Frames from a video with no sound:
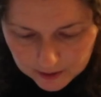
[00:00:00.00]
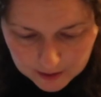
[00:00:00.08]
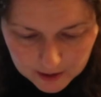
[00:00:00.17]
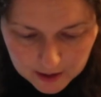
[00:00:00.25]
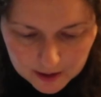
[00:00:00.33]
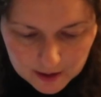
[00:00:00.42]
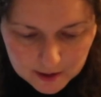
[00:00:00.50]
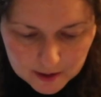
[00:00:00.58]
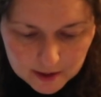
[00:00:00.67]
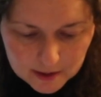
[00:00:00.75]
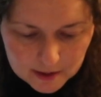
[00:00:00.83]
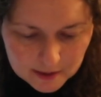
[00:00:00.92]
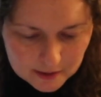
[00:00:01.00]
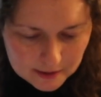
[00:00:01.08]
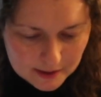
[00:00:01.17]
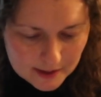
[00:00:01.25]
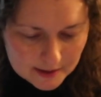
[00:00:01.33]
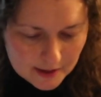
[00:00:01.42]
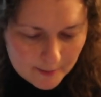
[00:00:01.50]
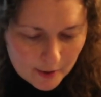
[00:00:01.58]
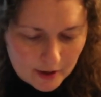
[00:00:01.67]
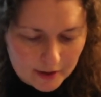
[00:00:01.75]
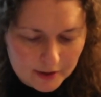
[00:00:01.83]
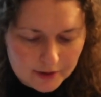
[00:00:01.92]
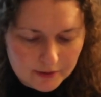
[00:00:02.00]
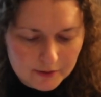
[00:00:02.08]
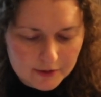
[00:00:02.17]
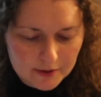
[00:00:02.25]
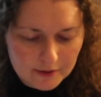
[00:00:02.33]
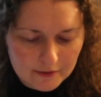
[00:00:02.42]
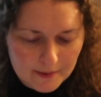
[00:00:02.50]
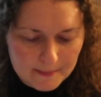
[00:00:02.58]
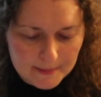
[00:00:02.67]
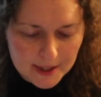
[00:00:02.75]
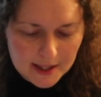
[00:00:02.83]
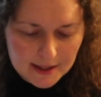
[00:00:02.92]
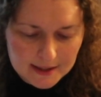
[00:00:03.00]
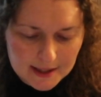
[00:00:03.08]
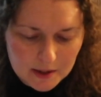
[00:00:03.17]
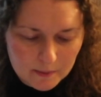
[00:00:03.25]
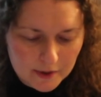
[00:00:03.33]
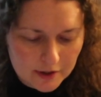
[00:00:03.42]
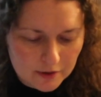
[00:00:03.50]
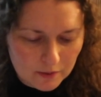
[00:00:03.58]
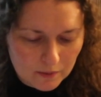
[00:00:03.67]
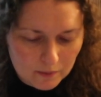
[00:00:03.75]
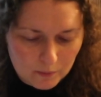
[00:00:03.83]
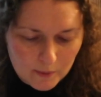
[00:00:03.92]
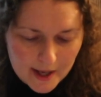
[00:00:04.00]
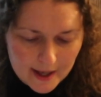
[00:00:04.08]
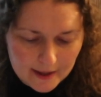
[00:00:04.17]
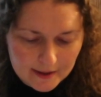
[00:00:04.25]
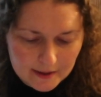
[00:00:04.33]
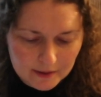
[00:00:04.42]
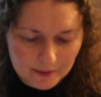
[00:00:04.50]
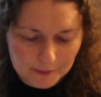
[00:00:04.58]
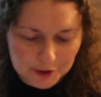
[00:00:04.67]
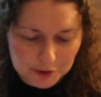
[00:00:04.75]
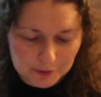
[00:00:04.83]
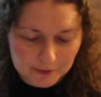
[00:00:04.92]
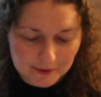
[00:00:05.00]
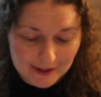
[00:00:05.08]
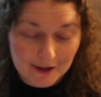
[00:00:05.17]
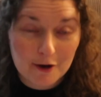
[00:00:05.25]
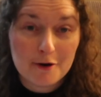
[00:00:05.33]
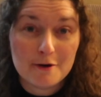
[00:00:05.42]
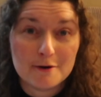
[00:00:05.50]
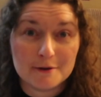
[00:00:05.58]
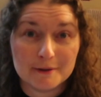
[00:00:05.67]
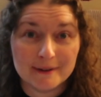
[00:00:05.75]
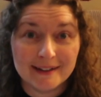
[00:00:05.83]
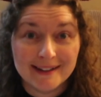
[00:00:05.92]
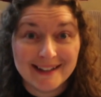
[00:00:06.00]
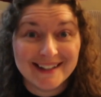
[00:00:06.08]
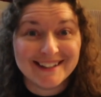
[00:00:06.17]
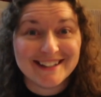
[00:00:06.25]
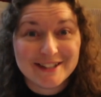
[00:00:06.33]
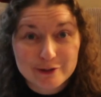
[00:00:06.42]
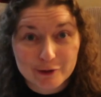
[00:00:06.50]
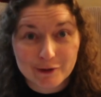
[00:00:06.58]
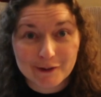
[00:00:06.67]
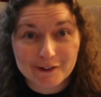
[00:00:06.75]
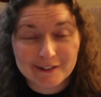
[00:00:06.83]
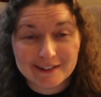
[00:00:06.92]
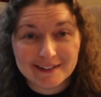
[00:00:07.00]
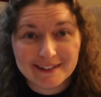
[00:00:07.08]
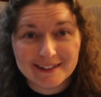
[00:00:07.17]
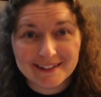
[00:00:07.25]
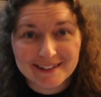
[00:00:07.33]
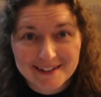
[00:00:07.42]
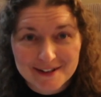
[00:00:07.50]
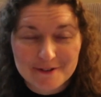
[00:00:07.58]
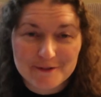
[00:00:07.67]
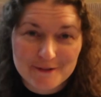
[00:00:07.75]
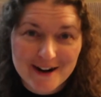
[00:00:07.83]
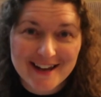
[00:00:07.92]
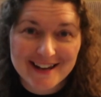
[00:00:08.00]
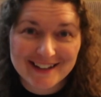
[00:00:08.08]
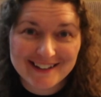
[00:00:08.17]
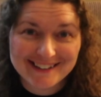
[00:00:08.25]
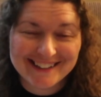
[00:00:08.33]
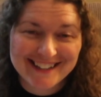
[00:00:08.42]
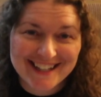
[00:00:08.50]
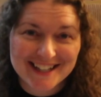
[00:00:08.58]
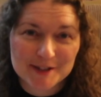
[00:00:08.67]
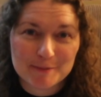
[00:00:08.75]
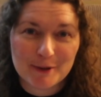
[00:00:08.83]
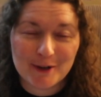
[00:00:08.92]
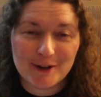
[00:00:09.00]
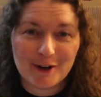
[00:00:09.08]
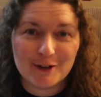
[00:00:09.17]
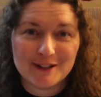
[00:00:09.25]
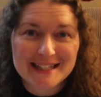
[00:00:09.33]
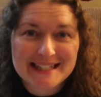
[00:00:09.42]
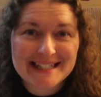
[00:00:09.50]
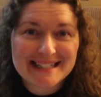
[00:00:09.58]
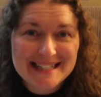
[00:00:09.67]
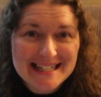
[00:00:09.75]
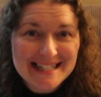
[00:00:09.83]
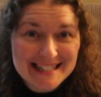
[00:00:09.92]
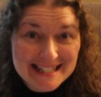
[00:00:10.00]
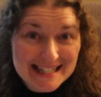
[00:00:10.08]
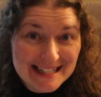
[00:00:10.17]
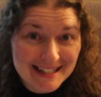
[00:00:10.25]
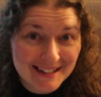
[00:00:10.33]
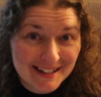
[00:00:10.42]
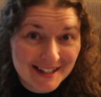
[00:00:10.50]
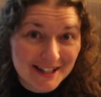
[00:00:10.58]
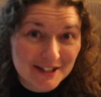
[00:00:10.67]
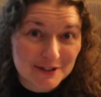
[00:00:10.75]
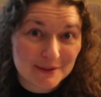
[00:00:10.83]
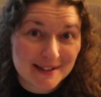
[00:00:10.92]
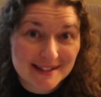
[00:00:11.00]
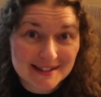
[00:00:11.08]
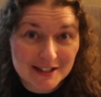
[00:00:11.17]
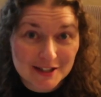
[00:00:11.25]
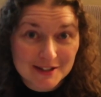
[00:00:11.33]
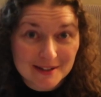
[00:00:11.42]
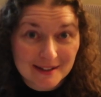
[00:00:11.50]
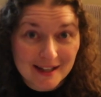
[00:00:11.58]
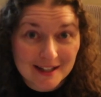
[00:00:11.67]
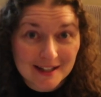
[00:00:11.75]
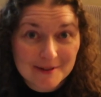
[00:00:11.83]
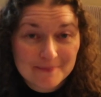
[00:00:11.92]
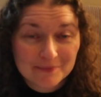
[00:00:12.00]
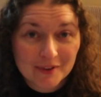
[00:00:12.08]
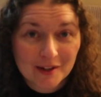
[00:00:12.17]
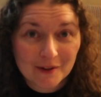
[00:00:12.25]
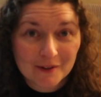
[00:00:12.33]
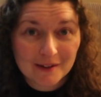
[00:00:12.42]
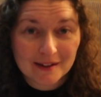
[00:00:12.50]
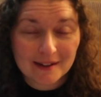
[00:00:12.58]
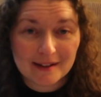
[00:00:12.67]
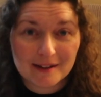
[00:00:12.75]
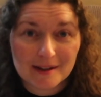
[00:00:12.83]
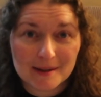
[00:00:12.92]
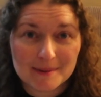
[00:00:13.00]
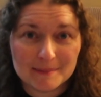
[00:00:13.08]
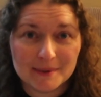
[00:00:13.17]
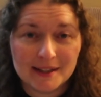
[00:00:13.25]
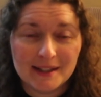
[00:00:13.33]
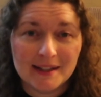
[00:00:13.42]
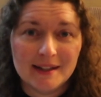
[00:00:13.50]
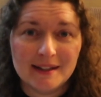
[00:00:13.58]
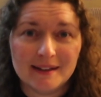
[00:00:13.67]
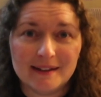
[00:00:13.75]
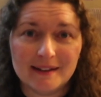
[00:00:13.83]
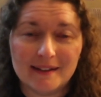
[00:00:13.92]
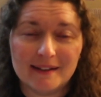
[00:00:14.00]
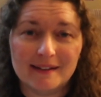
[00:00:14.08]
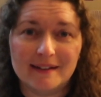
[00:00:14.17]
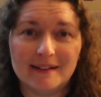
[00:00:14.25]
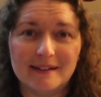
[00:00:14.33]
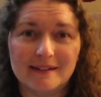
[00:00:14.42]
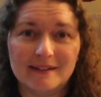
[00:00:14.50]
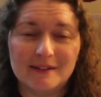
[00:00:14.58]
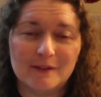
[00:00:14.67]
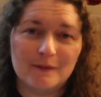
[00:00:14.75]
The Disney Park exclusive mini sequined red, which, oh, these are red, yes, but R E D D, so this is like um, uh,